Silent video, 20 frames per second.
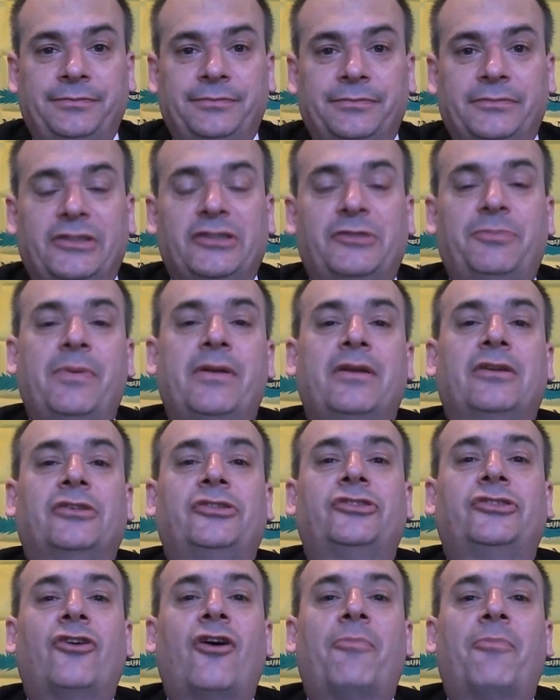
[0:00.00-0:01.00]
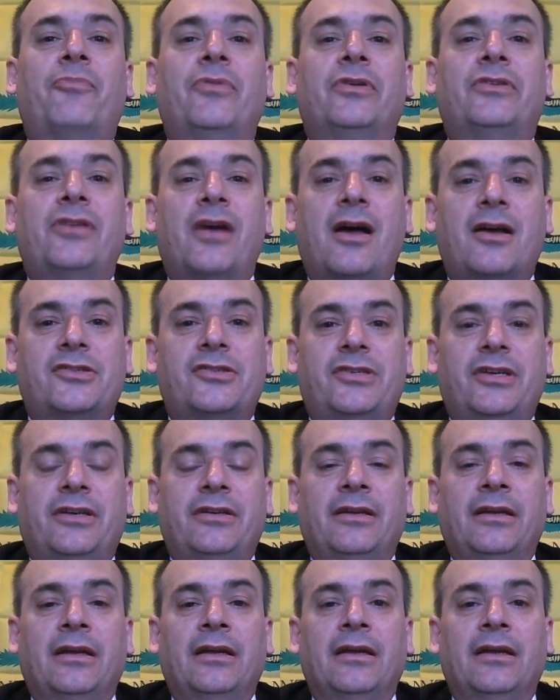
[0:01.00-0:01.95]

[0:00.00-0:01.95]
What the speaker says: There's been a sharp reduction